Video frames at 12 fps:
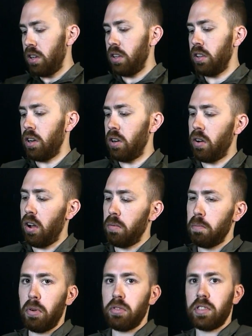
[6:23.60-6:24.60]
there
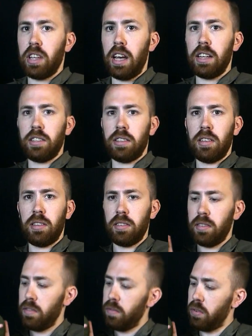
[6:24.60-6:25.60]
on both sides,
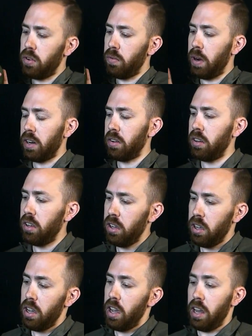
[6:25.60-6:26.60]
for the record,
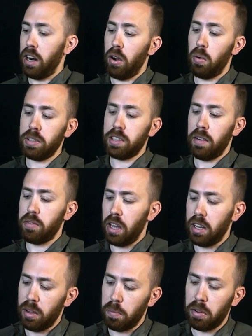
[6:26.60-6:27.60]
and I always have to
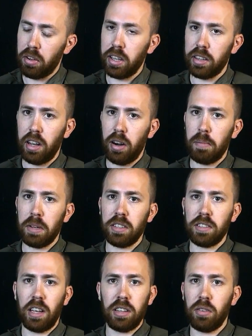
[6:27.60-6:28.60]
end up looking there
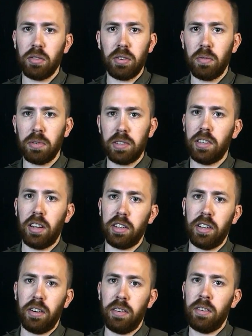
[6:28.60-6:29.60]
because I know they're always stuck
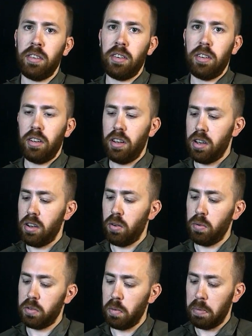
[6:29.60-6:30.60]
there.
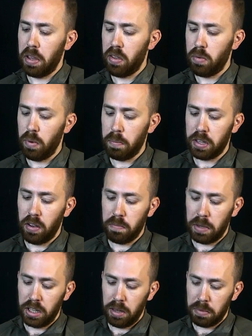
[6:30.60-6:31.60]
Always rips off
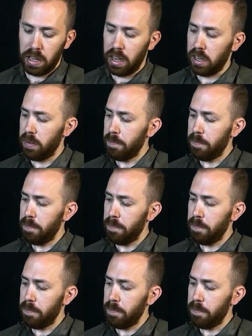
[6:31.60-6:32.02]
my name tag.